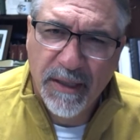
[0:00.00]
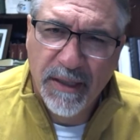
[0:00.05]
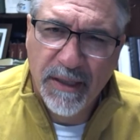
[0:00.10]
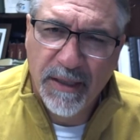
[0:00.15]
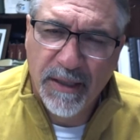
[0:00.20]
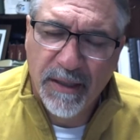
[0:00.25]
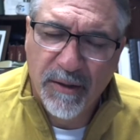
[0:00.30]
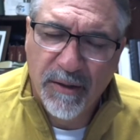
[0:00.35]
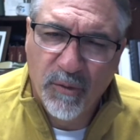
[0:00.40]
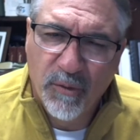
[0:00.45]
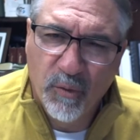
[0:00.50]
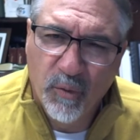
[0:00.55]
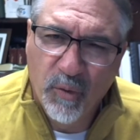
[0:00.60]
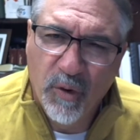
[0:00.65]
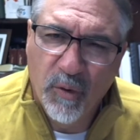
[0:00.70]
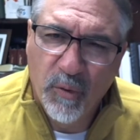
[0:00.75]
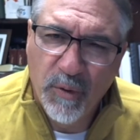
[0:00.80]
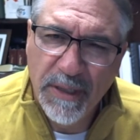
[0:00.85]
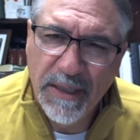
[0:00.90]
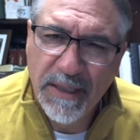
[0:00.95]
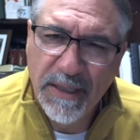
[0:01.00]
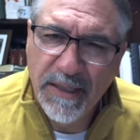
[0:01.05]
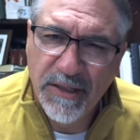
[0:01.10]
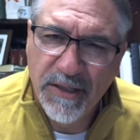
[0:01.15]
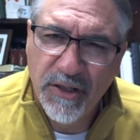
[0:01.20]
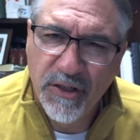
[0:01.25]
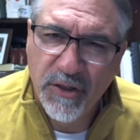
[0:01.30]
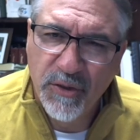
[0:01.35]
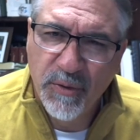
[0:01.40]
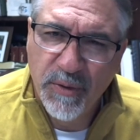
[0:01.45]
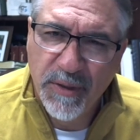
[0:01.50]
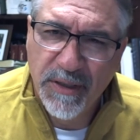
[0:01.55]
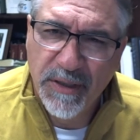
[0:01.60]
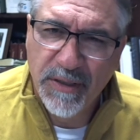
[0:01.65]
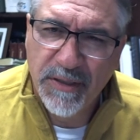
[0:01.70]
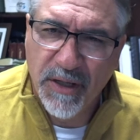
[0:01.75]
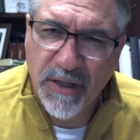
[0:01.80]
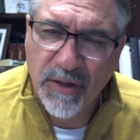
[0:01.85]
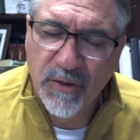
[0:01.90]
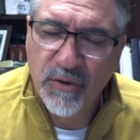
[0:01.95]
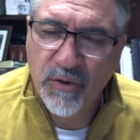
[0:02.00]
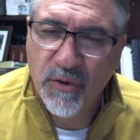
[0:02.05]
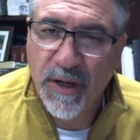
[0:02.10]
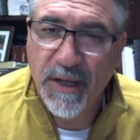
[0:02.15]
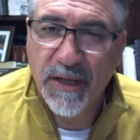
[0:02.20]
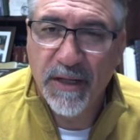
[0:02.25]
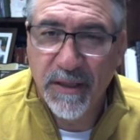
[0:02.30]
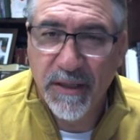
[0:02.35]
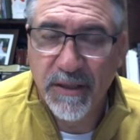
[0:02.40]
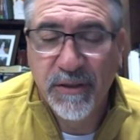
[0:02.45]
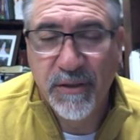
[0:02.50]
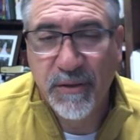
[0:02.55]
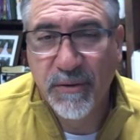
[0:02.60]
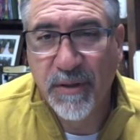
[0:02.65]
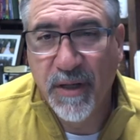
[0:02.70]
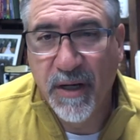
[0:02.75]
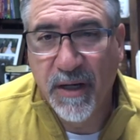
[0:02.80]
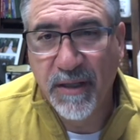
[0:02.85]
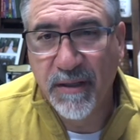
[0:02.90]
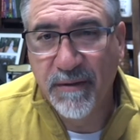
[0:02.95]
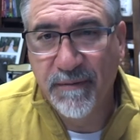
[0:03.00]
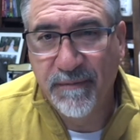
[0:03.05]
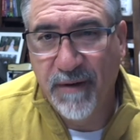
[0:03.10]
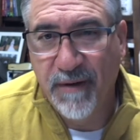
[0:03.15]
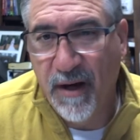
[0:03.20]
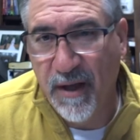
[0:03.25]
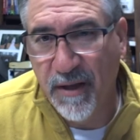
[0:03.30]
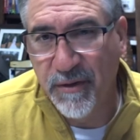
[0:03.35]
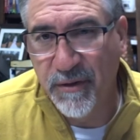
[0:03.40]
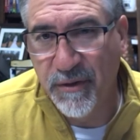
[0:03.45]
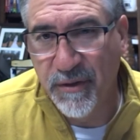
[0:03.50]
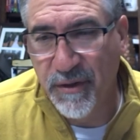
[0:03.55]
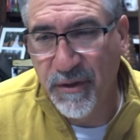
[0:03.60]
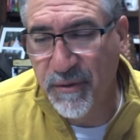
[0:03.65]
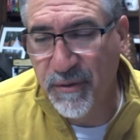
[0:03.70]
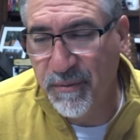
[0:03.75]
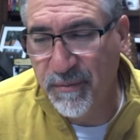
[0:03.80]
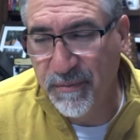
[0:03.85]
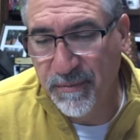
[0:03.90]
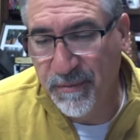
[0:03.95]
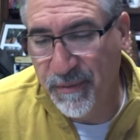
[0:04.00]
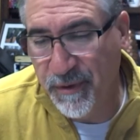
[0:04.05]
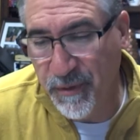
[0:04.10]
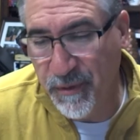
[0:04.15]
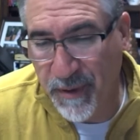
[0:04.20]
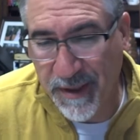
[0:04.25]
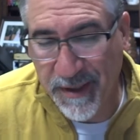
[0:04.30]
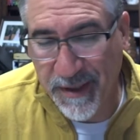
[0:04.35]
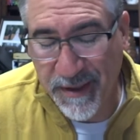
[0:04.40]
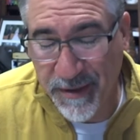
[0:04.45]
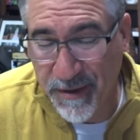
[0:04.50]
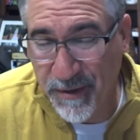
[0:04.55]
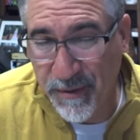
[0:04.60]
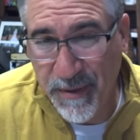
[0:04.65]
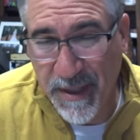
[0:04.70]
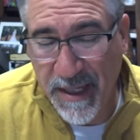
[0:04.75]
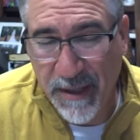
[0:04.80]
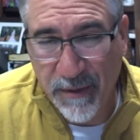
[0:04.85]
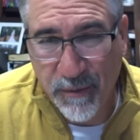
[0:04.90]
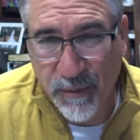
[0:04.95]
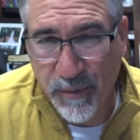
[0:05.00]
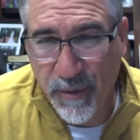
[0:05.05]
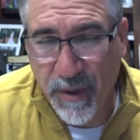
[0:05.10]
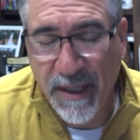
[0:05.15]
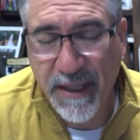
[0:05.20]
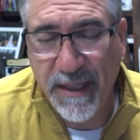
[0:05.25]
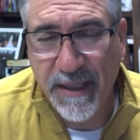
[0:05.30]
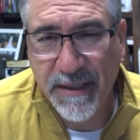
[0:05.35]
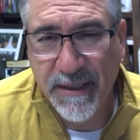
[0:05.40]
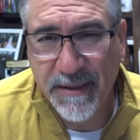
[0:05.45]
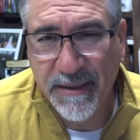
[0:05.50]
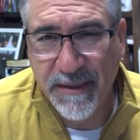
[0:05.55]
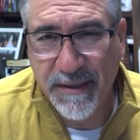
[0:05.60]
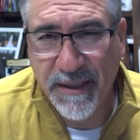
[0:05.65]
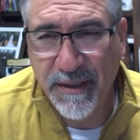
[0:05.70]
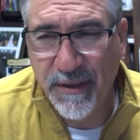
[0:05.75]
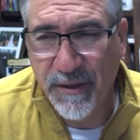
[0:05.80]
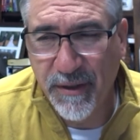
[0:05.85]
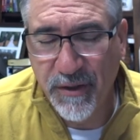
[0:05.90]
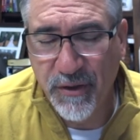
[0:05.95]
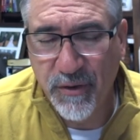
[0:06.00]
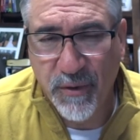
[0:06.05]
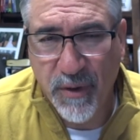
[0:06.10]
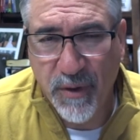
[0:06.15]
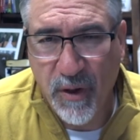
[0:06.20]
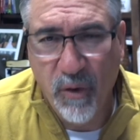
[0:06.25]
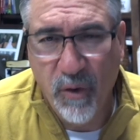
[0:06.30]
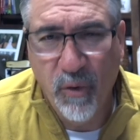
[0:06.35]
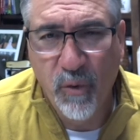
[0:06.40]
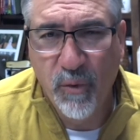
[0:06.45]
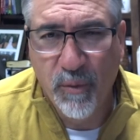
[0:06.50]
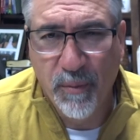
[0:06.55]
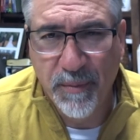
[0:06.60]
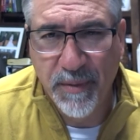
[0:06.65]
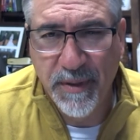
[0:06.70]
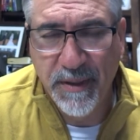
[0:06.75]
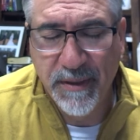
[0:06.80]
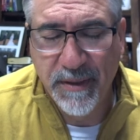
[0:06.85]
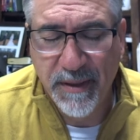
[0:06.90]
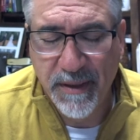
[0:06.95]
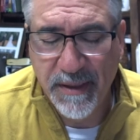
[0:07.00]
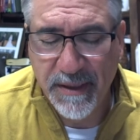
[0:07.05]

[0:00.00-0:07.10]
Uh, what we need to do is go directly to God the Father. And you, you can do that right there in your home.